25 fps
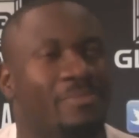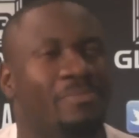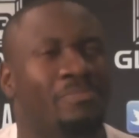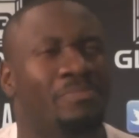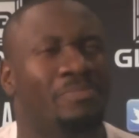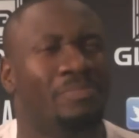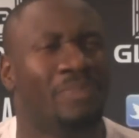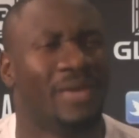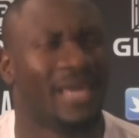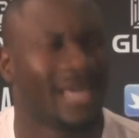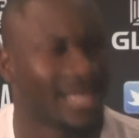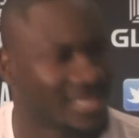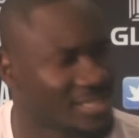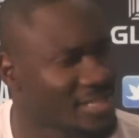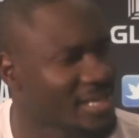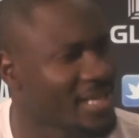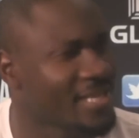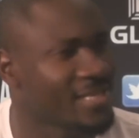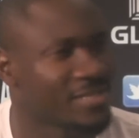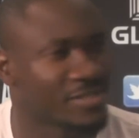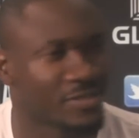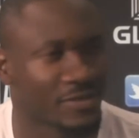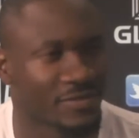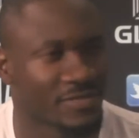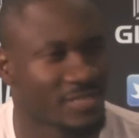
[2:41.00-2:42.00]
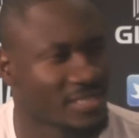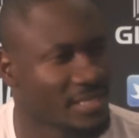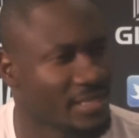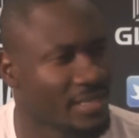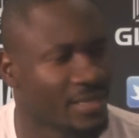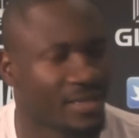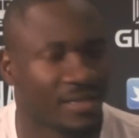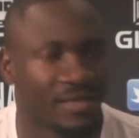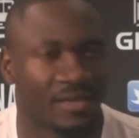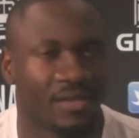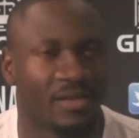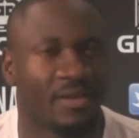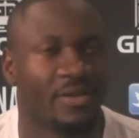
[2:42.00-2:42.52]
a big chance of
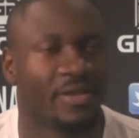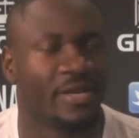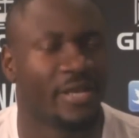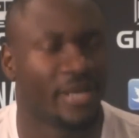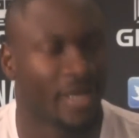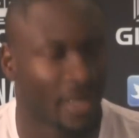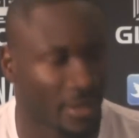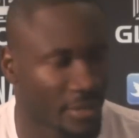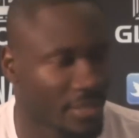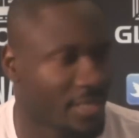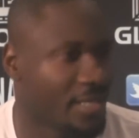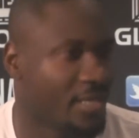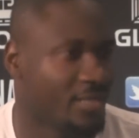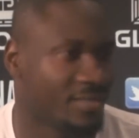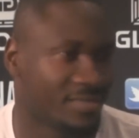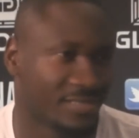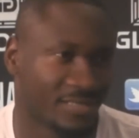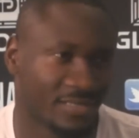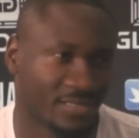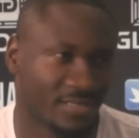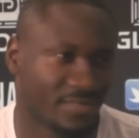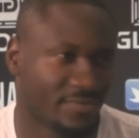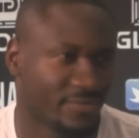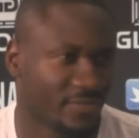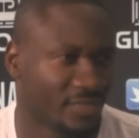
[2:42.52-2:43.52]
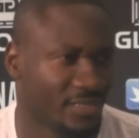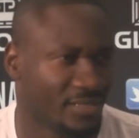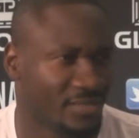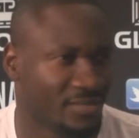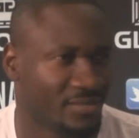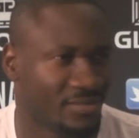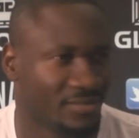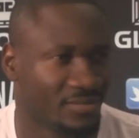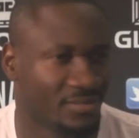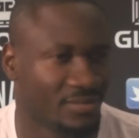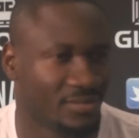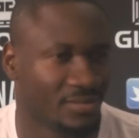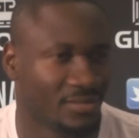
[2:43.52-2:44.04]
seeing a knockout in this fight.
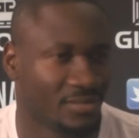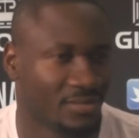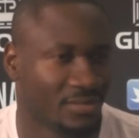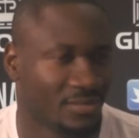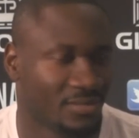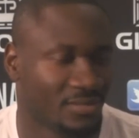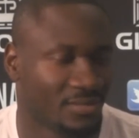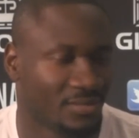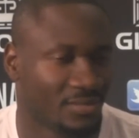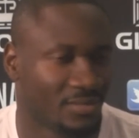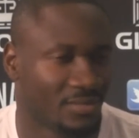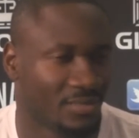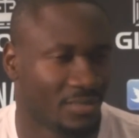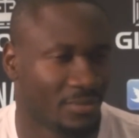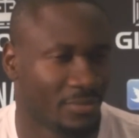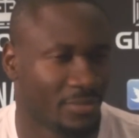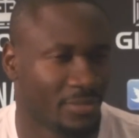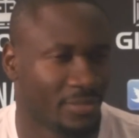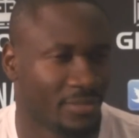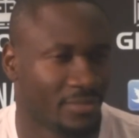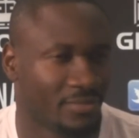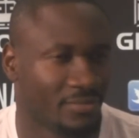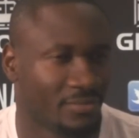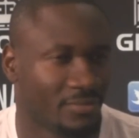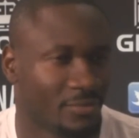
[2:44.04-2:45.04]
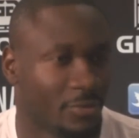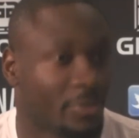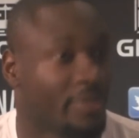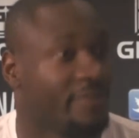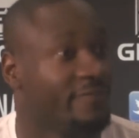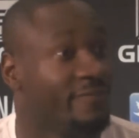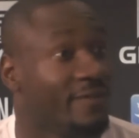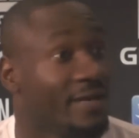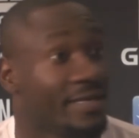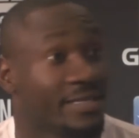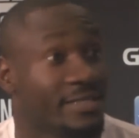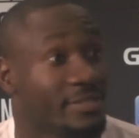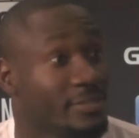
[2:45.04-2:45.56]
I mean, look
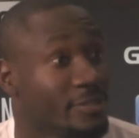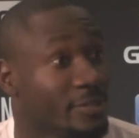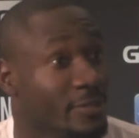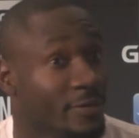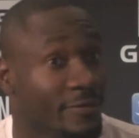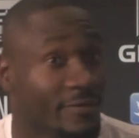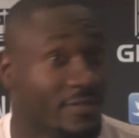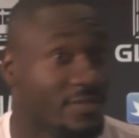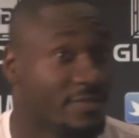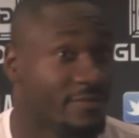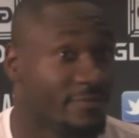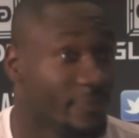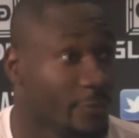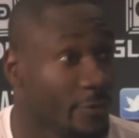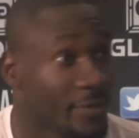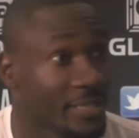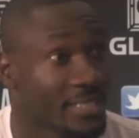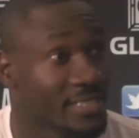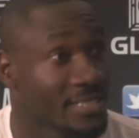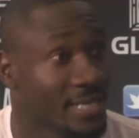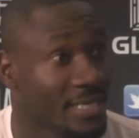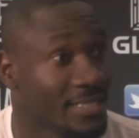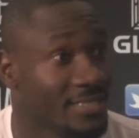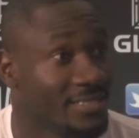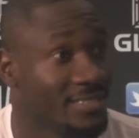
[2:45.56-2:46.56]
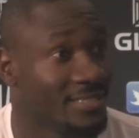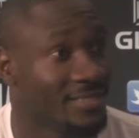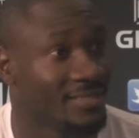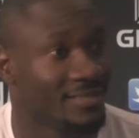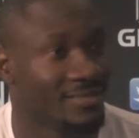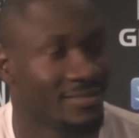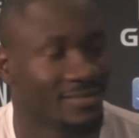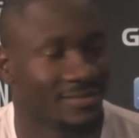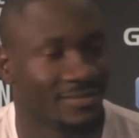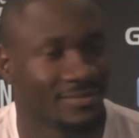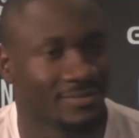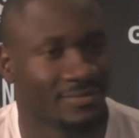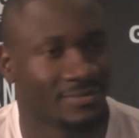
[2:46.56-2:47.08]
at Vakhitov, he's very exciting.
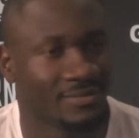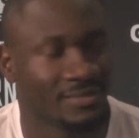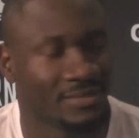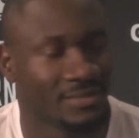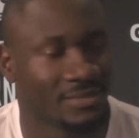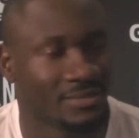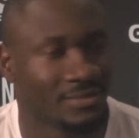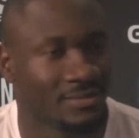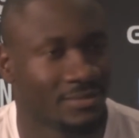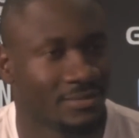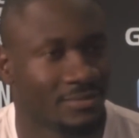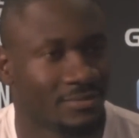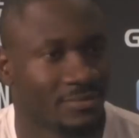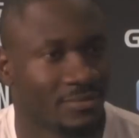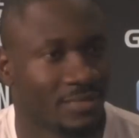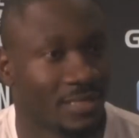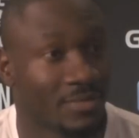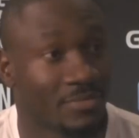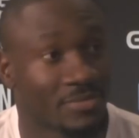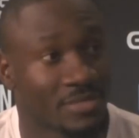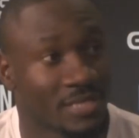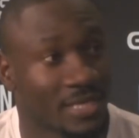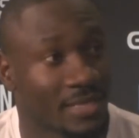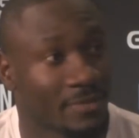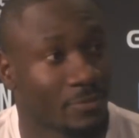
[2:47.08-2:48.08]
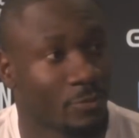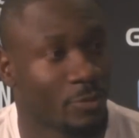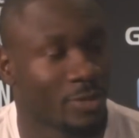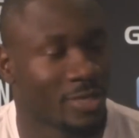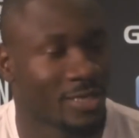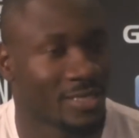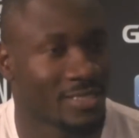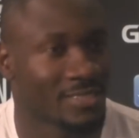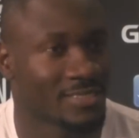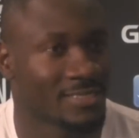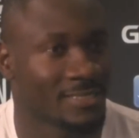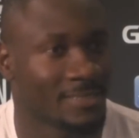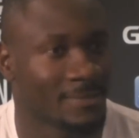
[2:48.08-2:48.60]
I'm Zack
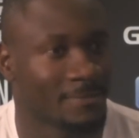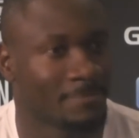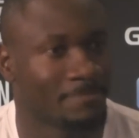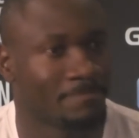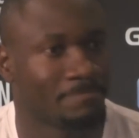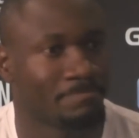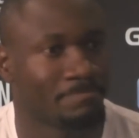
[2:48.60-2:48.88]
Mwekassa.